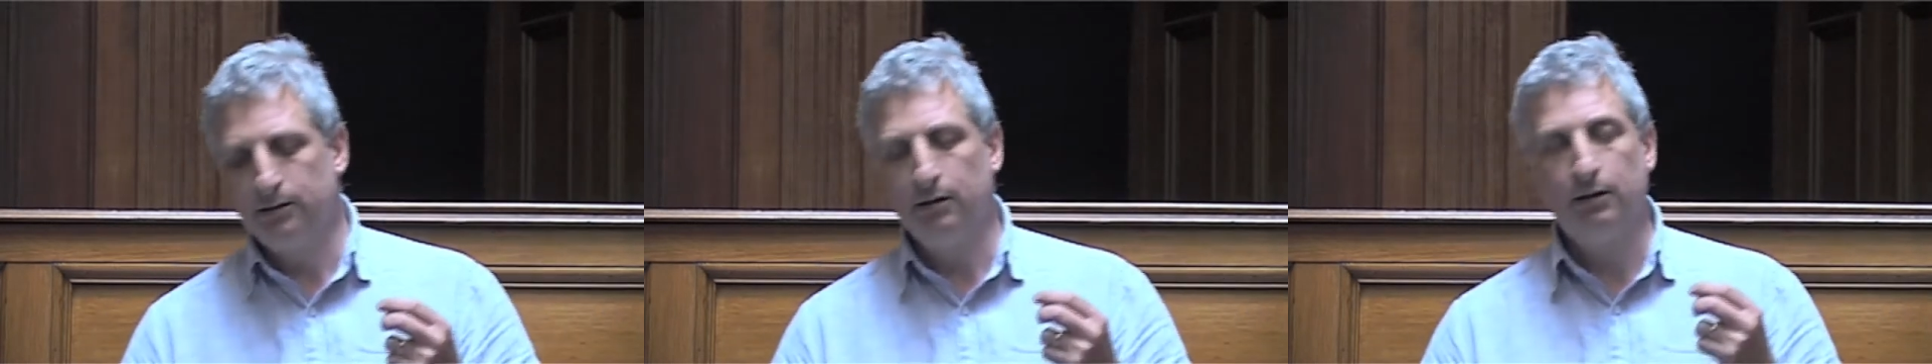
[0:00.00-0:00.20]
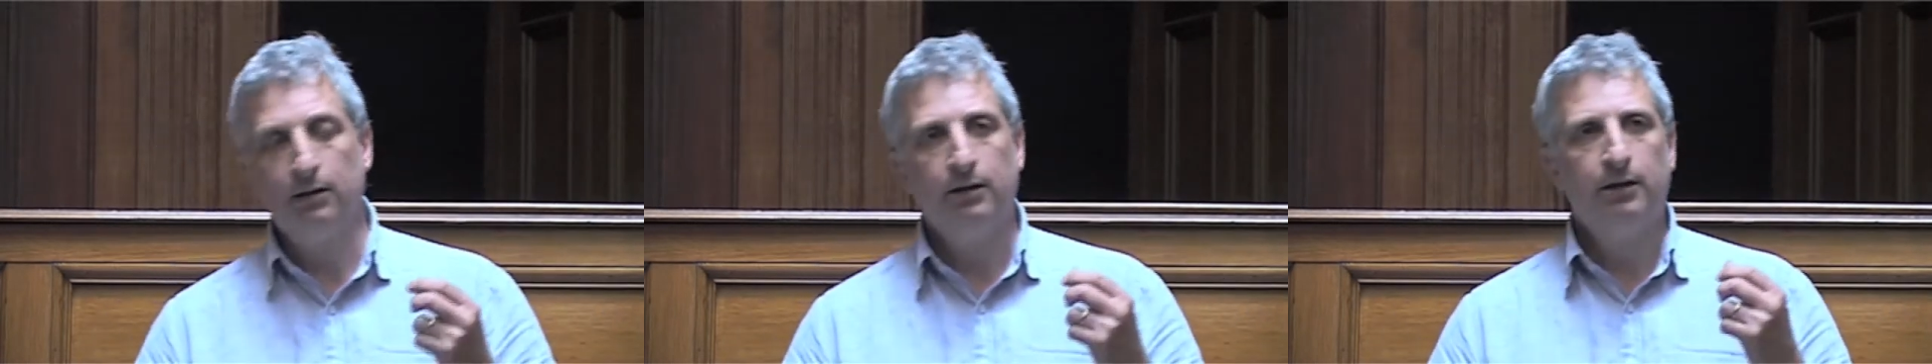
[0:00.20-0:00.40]

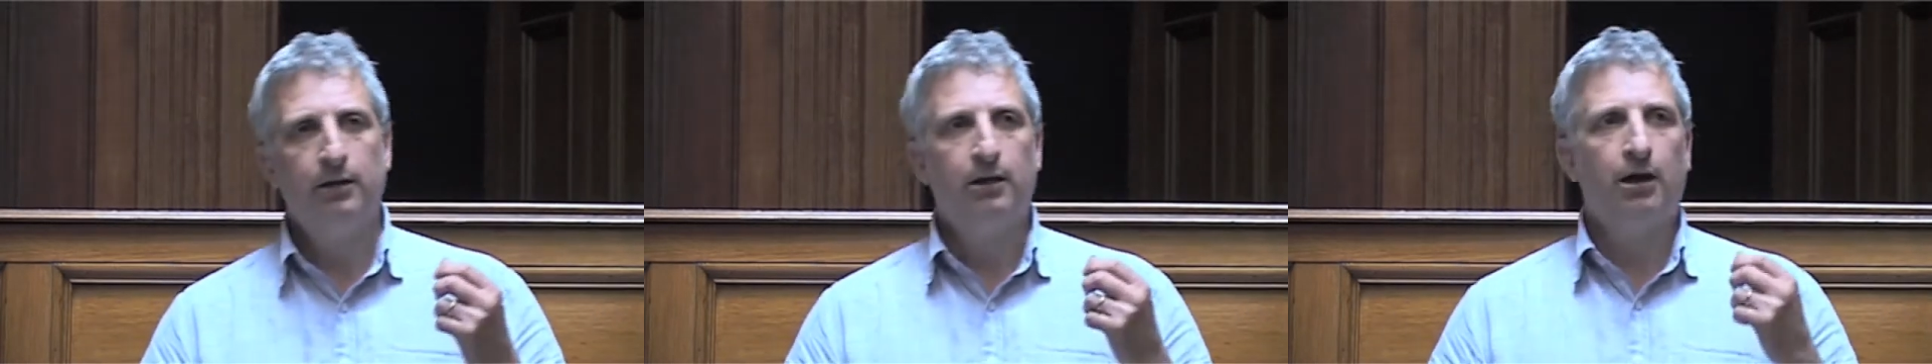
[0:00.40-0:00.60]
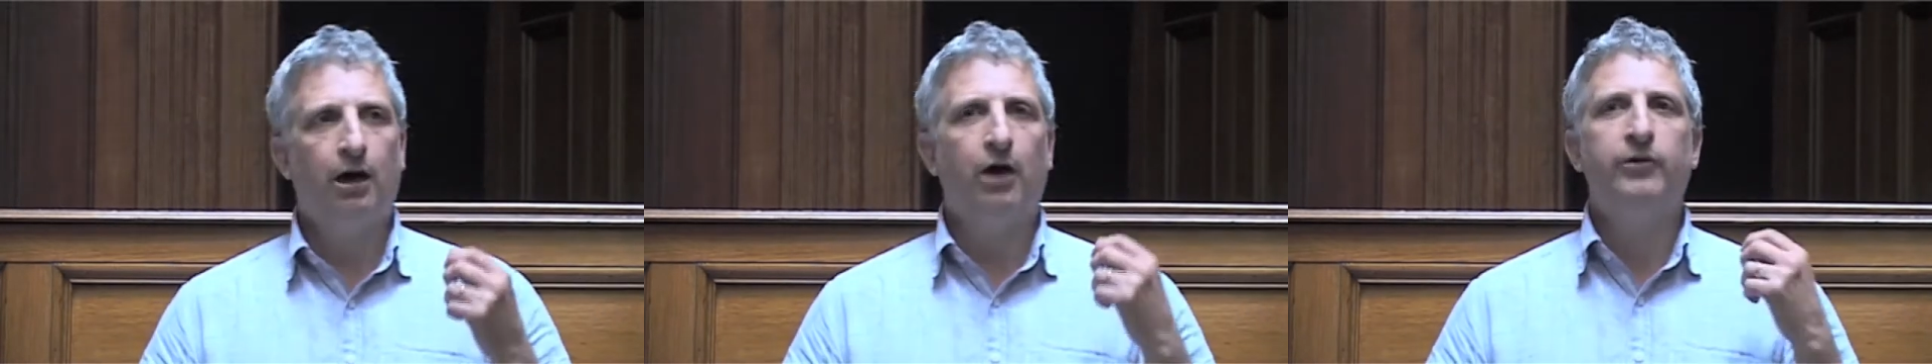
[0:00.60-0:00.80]
that
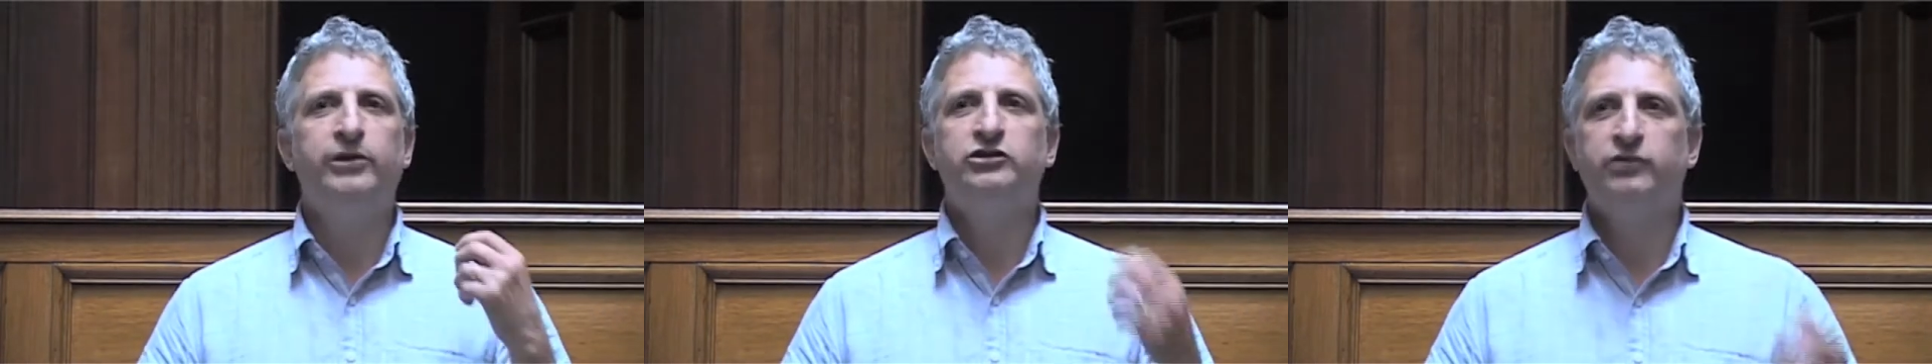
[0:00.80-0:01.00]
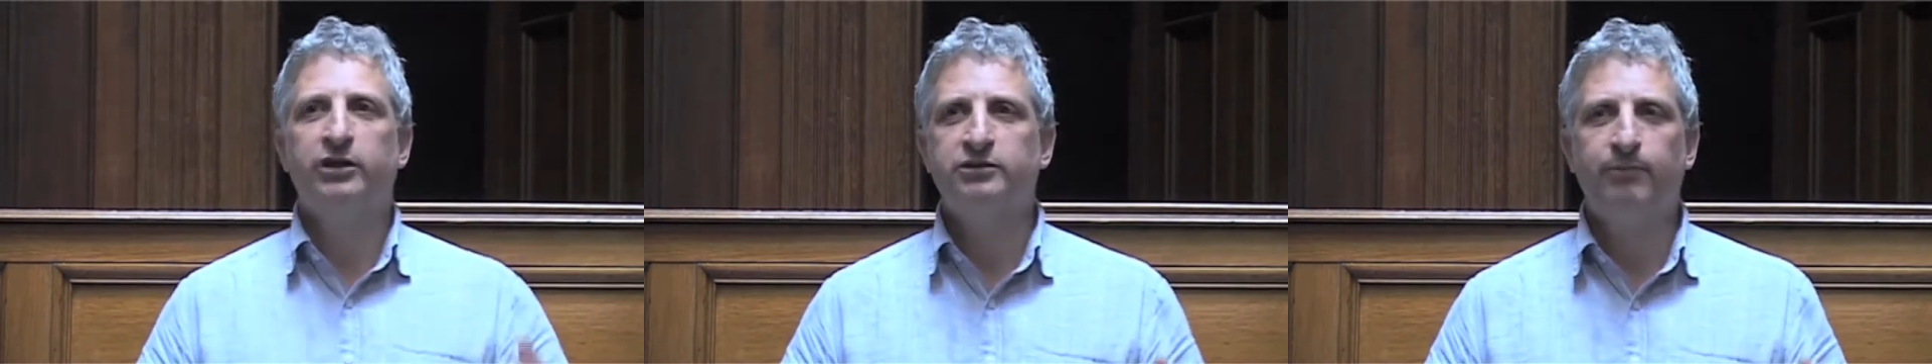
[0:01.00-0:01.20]
our
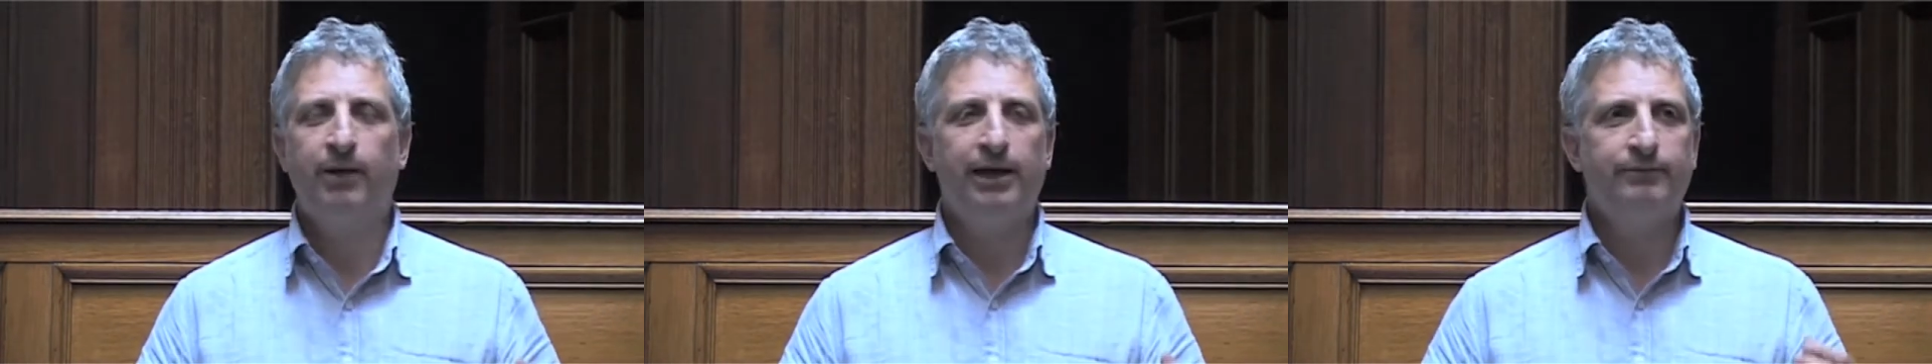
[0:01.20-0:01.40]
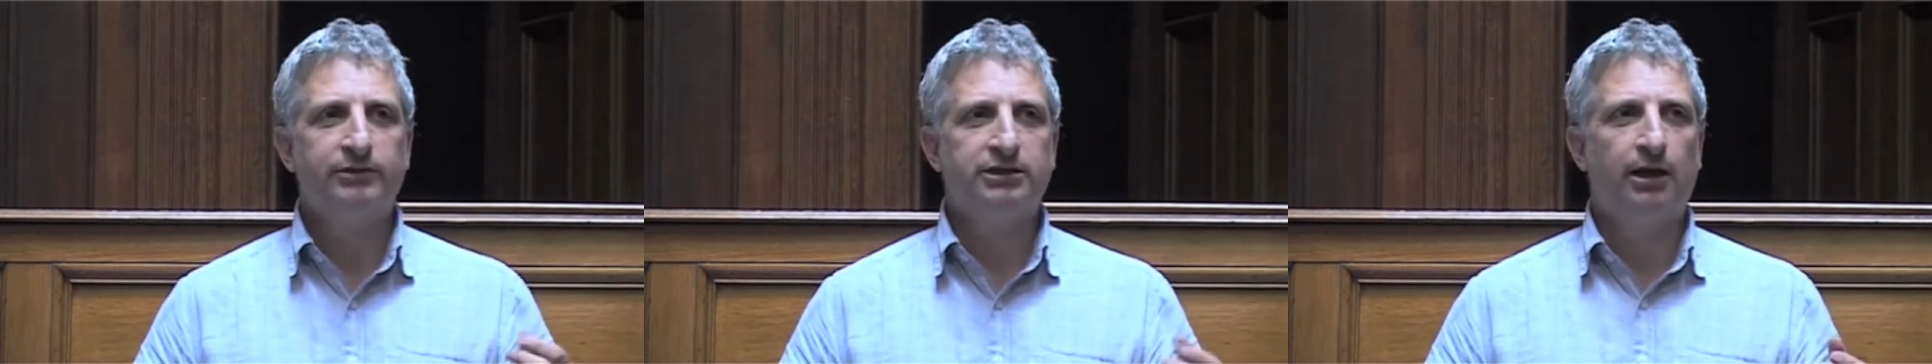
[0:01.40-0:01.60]
interest
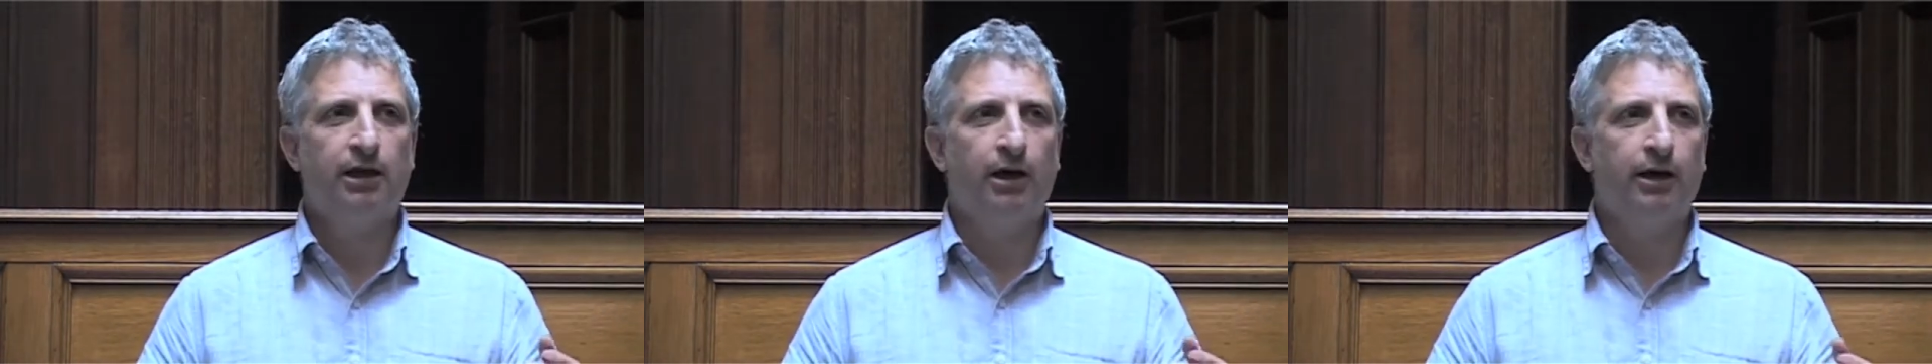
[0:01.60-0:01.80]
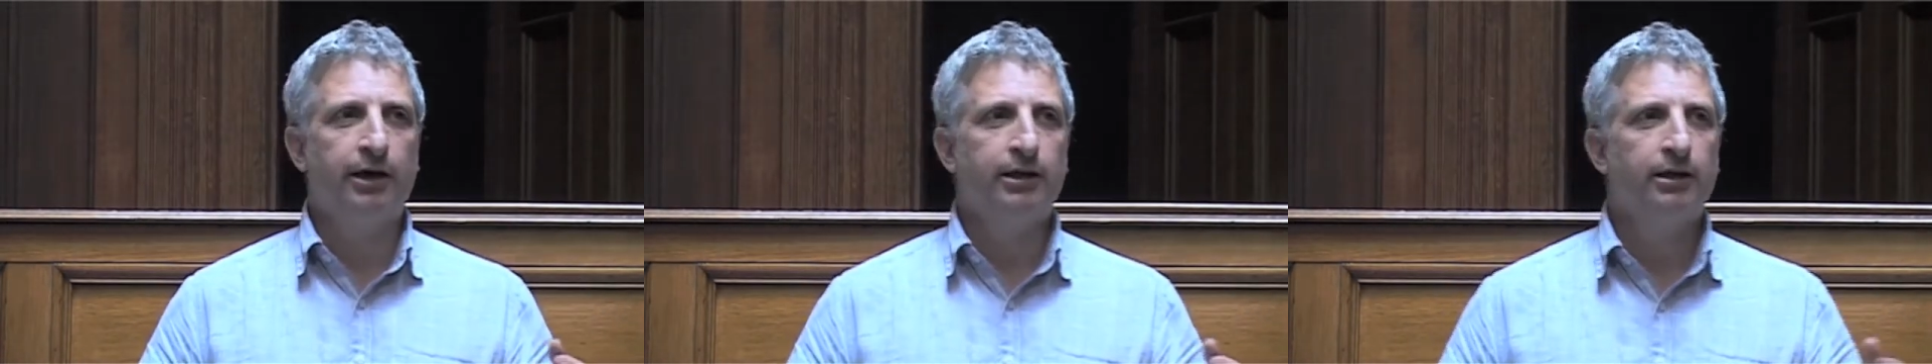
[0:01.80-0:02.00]
payments are
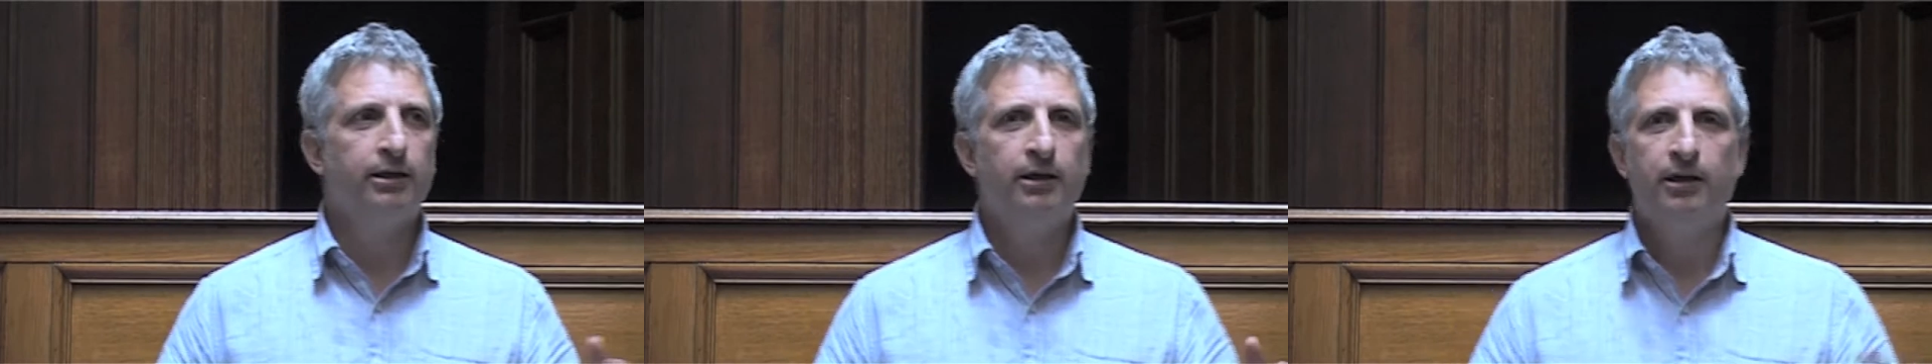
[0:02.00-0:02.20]
high.